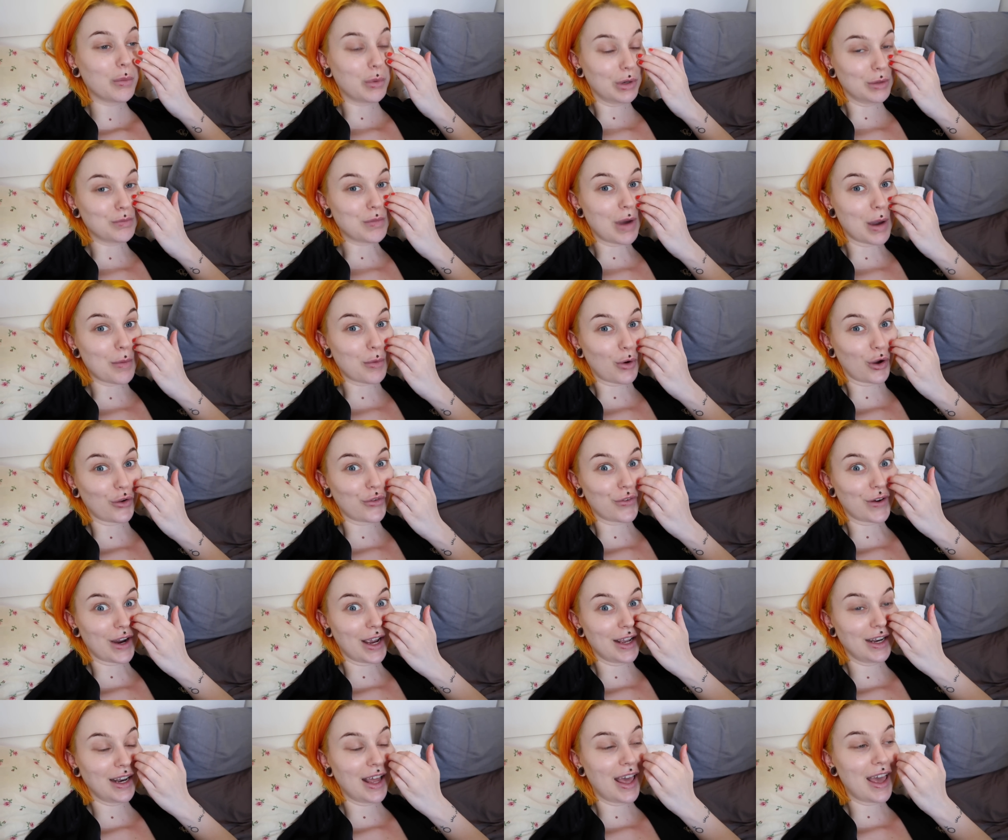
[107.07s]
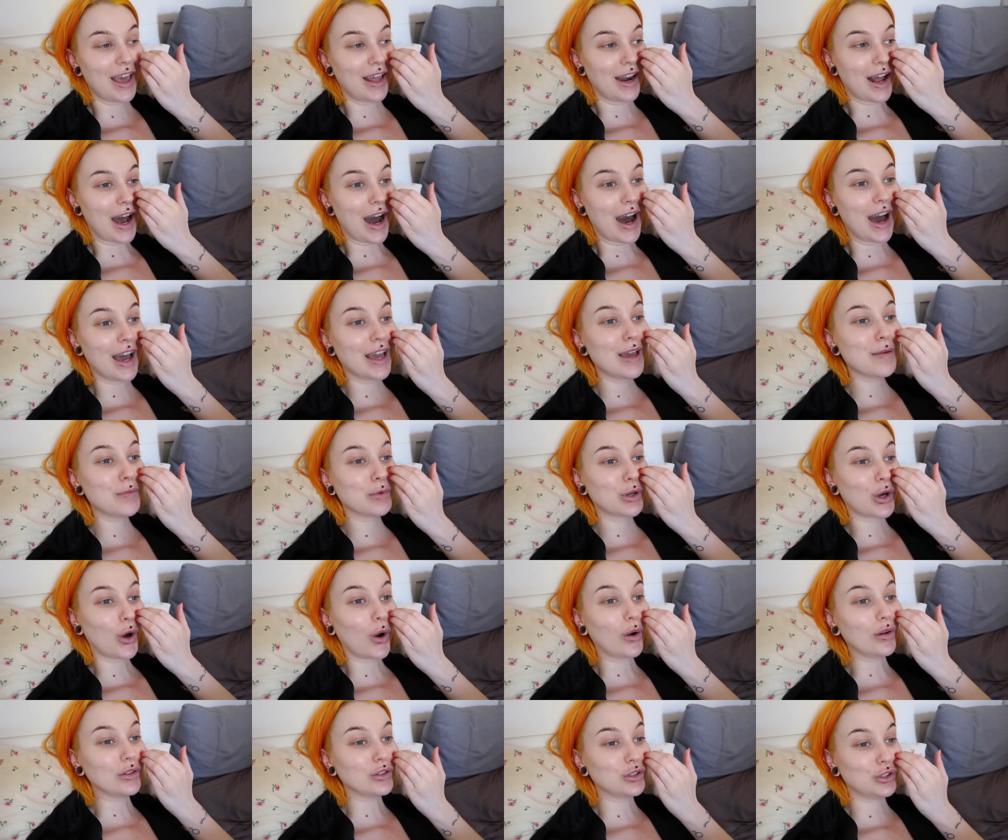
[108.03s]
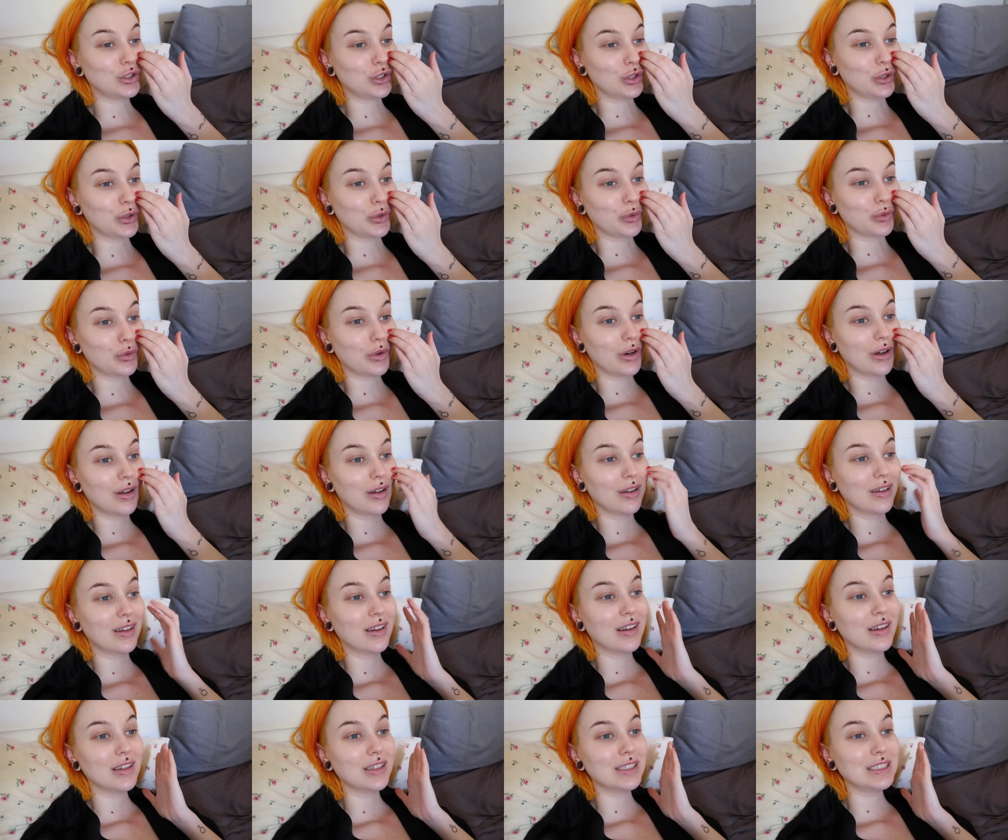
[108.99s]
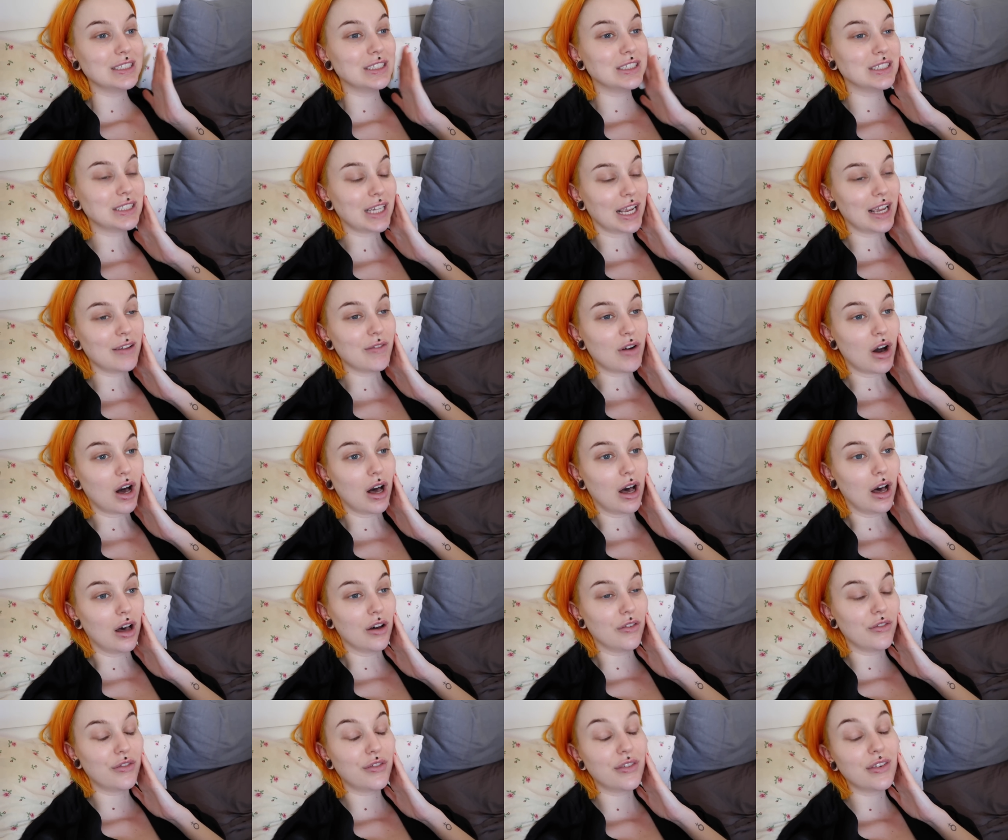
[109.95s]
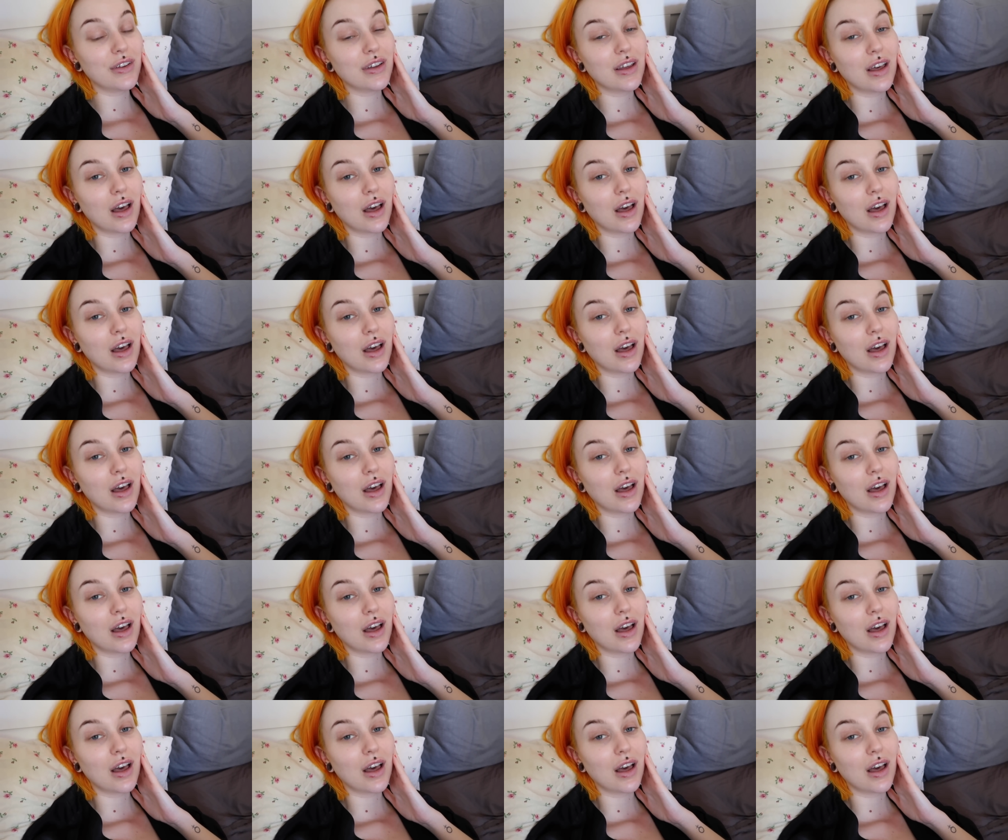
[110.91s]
with my boyfriend, and I am going to shave off